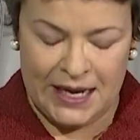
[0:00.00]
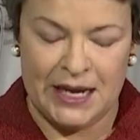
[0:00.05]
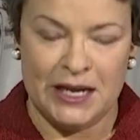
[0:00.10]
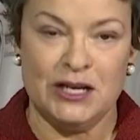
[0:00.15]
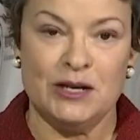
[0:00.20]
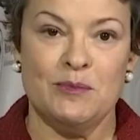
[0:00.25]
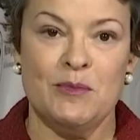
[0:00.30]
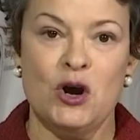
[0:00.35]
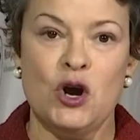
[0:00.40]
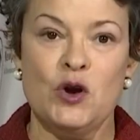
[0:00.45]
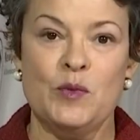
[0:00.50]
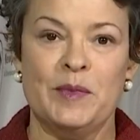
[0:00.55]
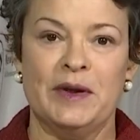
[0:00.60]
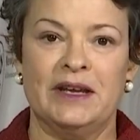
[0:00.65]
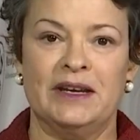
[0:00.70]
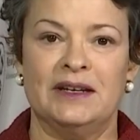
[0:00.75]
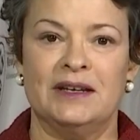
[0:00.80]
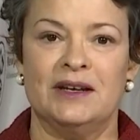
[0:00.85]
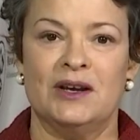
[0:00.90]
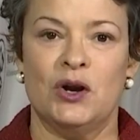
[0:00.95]
In a
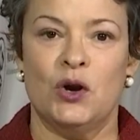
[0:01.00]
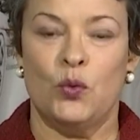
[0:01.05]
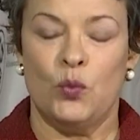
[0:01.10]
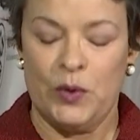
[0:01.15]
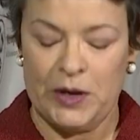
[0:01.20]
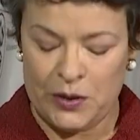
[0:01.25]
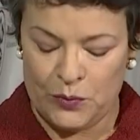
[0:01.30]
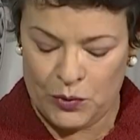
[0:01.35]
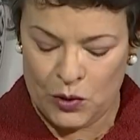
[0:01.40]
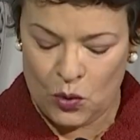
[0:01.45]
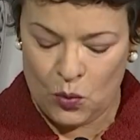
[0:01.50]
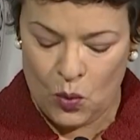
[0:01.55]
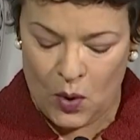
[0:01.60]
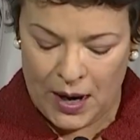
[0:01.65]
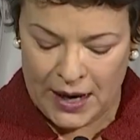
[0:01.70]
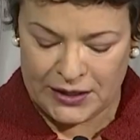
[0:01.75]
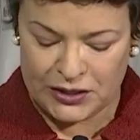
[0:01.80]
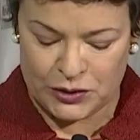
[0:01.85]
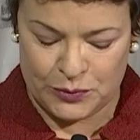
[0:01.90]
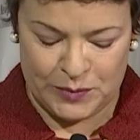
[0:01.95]
moment, we will
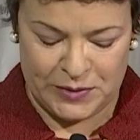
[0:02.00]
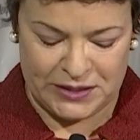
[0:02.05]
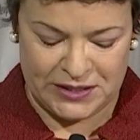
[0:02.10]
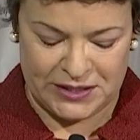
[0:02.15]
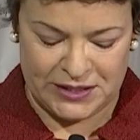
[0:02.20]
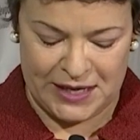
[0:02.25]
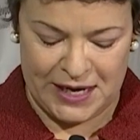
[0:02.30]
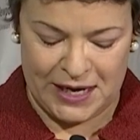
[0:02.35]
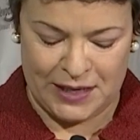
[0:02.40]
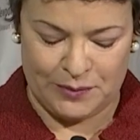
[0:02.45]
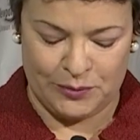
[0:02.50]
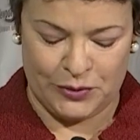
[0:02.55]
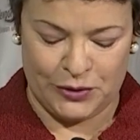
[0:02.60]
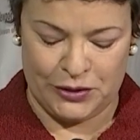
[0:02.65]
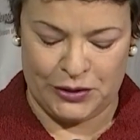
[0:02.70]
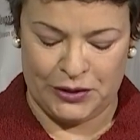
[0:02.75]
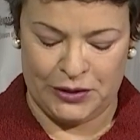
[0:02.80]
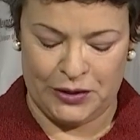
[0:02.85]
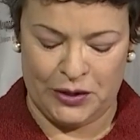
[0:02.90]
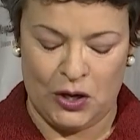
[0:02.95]
watch Miss
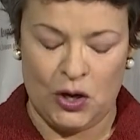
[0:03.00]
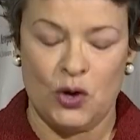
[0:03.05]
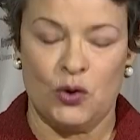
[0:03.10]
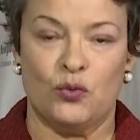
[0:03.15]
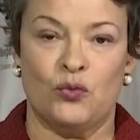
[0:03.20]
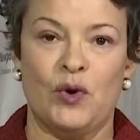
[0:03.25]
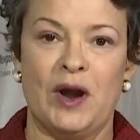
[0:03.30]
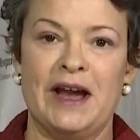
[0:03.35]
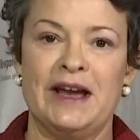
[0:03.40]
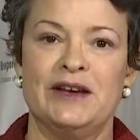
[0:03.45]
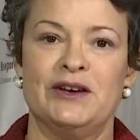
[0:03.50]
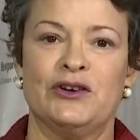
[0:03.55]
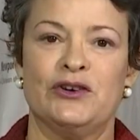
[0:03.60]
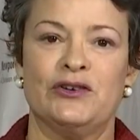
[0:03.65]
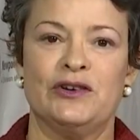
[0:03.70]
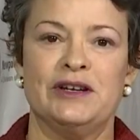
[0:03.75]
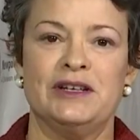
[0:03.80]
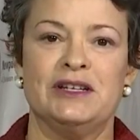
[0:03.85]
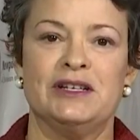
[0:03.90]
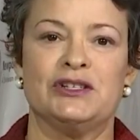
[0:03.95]
Sandberg write
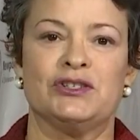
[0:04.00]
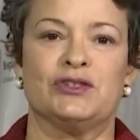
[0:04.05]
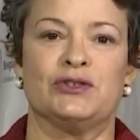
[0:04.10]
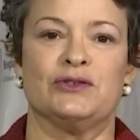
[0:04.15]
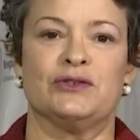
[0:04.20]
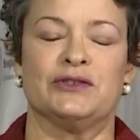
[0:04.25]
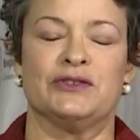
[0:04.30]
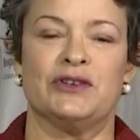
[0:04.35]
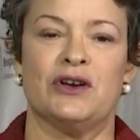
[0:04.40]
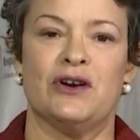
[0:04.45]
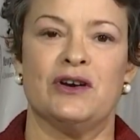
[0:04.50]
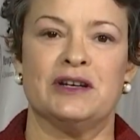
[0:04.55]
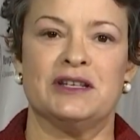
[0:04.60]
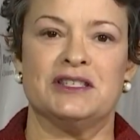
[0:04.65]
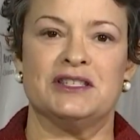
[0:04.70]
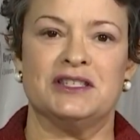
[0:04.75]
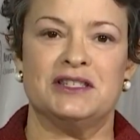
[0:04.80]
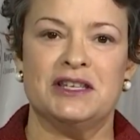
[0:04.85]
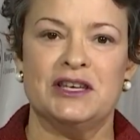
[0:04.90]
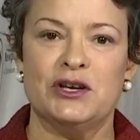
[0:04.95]
her initials on
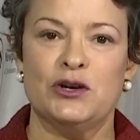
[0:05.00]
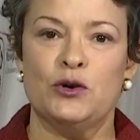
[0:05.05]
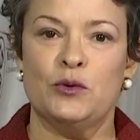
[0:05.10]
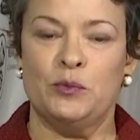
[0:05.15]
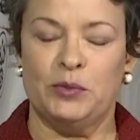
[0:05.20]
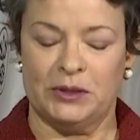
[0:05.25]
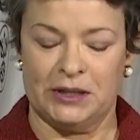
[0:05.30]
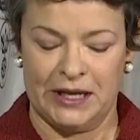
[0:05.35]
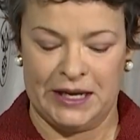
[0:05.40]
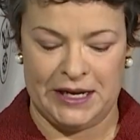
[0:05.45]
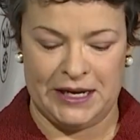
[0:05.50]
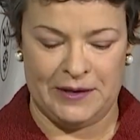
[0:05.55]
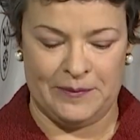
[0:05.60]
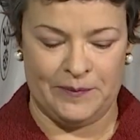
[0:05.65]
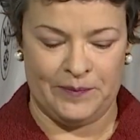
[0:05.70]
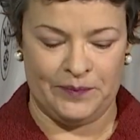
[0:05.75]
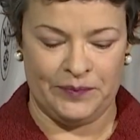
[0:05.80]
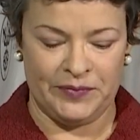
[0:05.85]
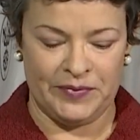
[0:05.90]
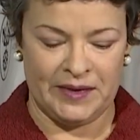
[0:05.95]
a steel plate
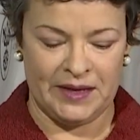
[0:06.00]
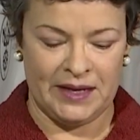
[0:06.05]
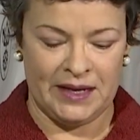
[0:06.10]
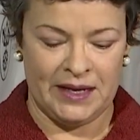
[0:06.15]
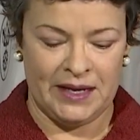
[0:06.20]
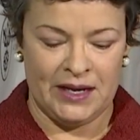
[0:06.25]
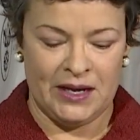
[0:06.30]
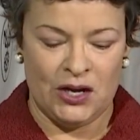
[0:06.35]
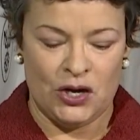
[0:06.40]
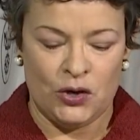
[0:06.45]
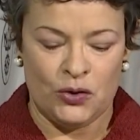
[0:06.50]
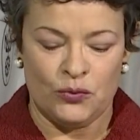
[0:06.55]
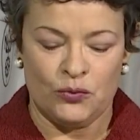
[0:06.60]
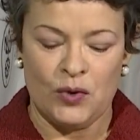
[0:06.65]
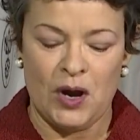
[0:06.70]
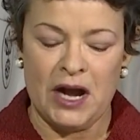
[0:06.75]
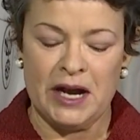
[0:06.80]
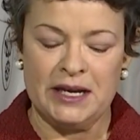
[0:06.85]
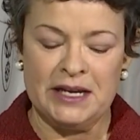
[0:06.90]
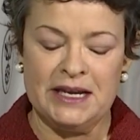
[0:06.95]

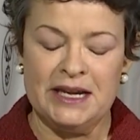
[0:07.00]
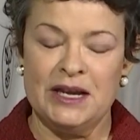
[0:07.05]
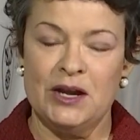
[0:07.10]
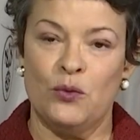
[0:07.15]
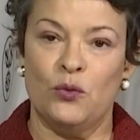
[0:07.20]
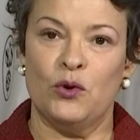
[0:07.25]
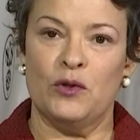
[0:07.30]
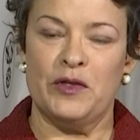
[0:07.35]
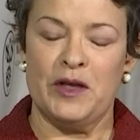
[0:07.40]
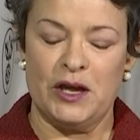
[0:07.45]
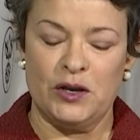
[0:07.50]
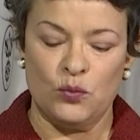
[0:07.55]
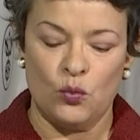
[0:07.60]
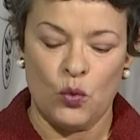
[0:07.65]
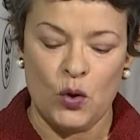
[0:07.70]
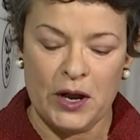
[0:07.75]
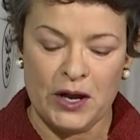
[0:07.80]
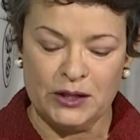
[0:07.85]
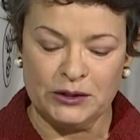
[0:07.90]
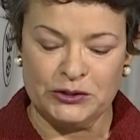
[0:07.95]
Ronnie will
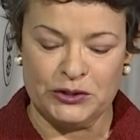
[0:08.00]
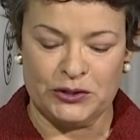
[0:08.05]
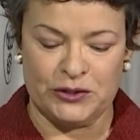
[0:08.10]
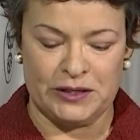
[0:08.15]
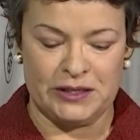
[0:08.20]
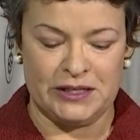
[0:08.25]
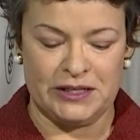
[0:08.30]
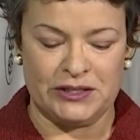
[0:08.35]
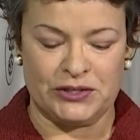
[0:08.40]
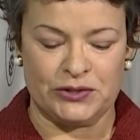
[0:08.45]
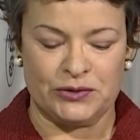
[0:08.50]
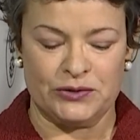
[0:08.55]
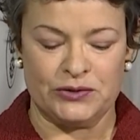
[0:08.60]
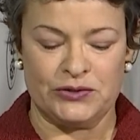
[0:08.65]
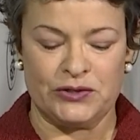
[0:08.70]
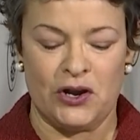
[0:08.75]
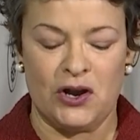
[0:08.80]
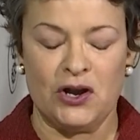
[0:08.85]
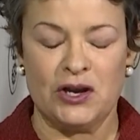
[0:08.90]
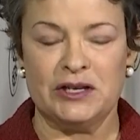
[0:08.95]
then weld her
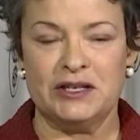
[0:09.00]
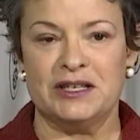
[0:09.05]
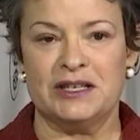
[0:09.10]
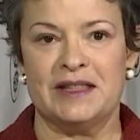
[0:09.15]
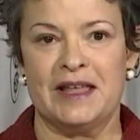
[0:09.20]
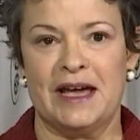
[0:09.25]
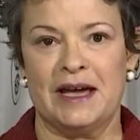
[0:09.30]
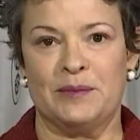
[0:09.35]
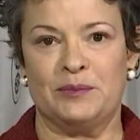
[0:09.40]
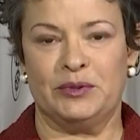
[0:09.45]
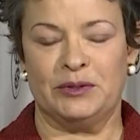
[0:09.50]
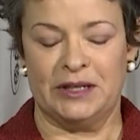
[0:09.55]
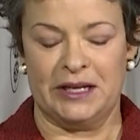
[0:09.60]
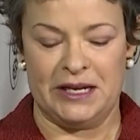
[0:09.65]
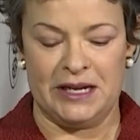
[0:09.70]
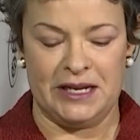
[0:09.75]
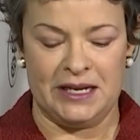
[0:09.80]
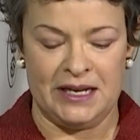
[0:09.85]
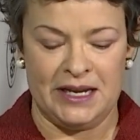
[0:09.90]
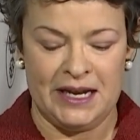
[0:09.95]
initials onto that
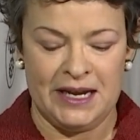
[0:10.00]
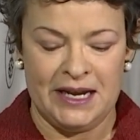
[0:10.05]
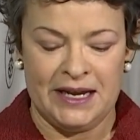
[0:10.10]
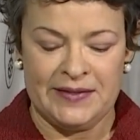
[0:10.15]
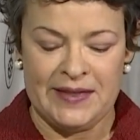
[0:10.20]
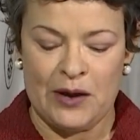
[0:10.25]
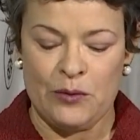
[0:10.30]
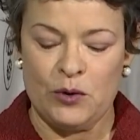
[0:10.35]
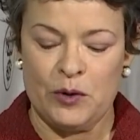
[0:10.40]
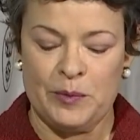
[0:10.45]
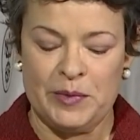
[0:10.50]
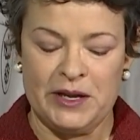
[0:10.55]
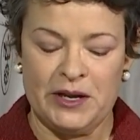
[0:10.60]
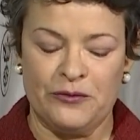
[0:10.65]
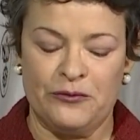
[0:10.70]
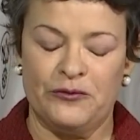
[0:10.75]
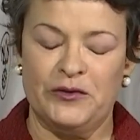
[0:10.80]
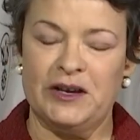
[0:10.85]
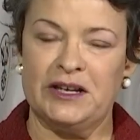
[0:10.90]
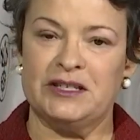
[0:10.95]
plate that will be
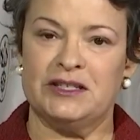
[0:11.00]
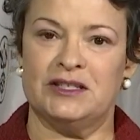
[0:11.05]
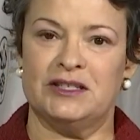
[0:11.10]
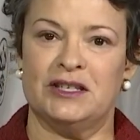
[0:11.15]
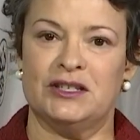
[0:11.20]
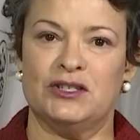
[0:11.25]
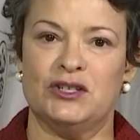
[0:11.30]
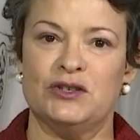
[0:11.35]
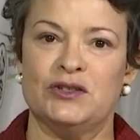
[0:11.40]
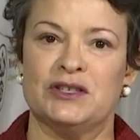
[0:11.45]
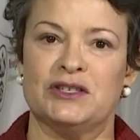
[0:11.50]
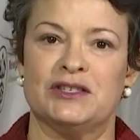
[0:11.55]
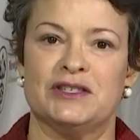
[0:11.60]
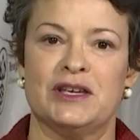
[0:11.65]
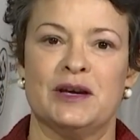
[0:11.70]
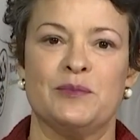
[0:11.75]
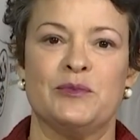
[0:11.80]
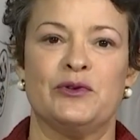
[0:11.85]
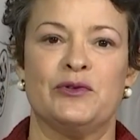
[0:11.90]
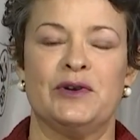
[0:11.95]
affixed to the
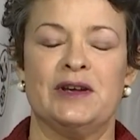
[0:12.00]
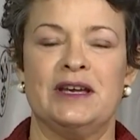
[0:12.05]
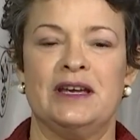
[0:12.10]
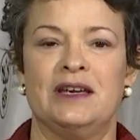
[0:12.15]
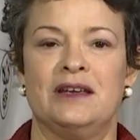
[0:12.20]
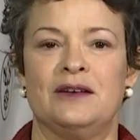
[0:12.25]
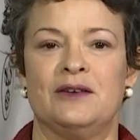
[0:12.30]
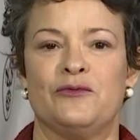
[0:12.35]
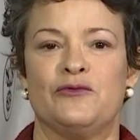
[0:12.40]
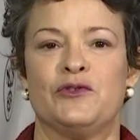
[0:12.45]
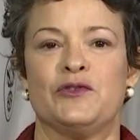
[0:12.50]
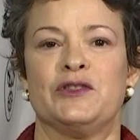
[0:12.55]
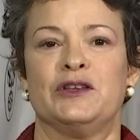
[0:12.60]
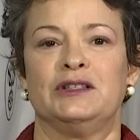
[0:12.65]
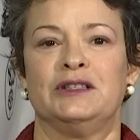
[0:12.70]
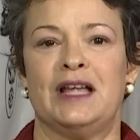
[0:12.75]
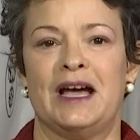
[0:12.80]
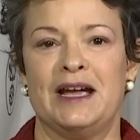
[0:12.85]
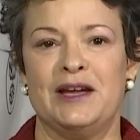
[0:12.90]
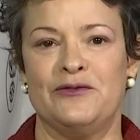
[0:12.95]
submarine for the
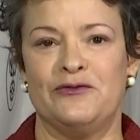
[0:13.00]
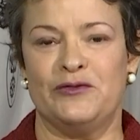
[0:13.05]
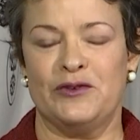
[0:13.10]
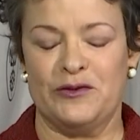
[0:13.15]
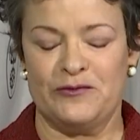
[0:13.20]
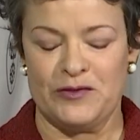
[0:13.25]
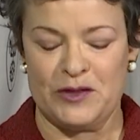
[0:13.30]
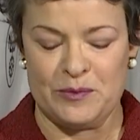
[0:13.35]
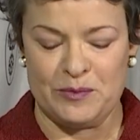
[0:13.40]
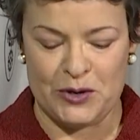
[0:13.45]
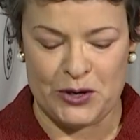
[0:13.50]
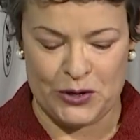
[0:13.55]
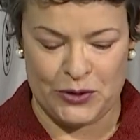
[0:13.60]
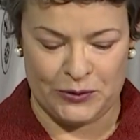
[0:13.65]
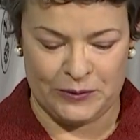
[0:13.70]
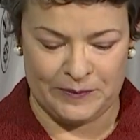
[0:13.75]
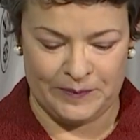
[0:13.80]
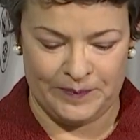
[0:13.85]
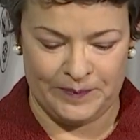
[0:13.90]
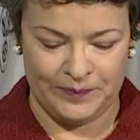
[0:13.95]
life of the
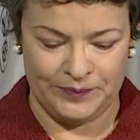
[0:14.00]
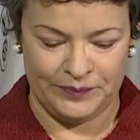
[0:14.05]
boat.